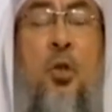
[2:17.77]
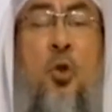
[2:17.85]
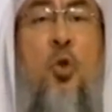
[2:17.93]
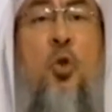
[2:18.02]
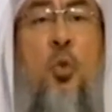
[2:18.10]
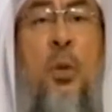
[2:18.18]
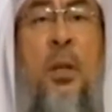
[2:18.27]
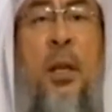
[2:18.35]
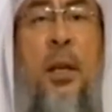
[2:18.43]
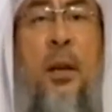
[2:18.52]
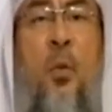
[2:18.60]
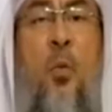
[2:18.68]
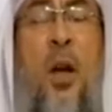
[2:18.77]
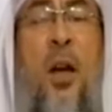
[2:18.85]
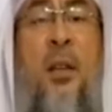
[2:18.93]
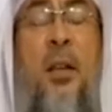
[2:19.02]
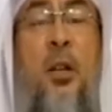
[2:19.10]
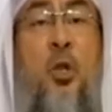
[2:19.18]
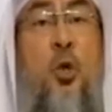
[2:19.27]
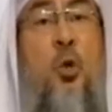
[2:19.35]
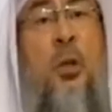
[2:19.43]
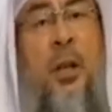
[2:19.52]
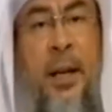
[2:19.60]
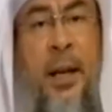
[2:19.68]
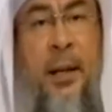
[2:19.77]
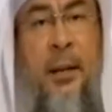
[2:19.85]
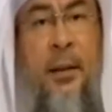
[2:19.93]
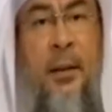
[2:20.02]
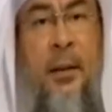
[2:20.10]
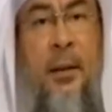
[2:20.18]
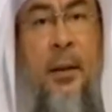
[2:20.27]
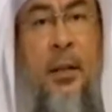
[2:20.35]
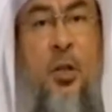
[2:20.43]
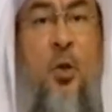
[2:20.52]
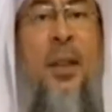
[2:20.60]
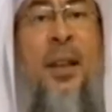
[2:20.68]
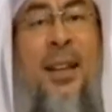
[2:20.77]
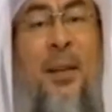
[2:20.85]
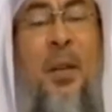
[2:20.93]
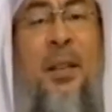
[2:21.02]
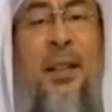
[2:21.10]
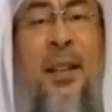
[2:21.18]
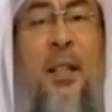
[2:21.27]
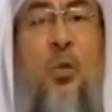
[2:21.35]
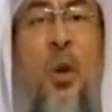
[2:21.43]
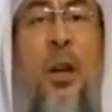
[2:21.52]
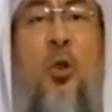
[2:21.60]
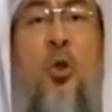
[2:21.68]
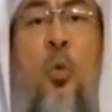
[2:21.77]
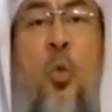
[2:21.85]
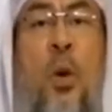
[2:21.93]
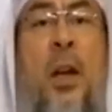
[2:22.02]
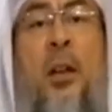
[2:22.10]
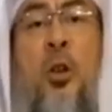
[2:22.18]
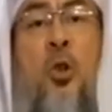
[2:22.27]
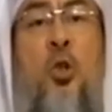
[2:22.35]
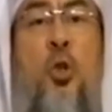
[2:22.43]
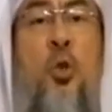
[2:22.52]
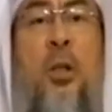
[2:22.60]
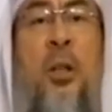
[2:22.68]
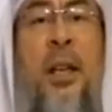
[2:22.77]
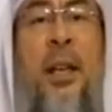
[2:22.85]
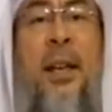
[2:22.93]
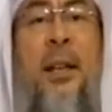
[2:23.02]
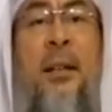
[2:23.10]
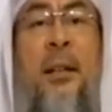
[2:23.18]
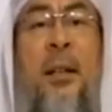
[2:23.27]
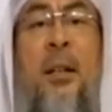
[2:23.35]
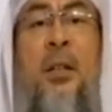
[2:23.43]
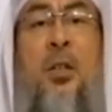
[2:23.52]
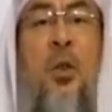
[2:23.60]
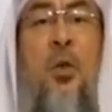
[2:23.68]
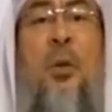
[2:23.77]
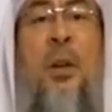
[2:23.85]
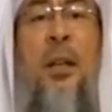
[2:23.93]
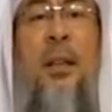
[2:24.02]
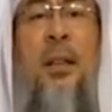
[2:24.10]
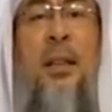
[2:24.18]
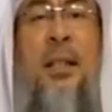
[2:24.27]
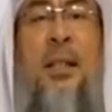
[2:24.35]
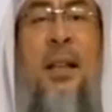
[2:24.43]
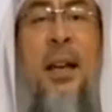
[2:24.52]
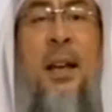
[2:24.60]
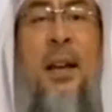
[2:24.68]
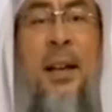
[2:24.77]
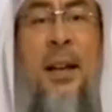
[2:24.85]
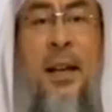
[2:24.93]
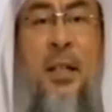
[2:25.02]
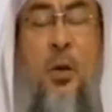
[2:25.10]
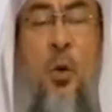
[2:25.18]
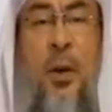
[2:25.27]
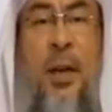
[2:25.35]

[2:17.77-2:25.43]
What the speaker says: usually wear their jewelry in. So the limit is where you wear your jewelry in. So this area is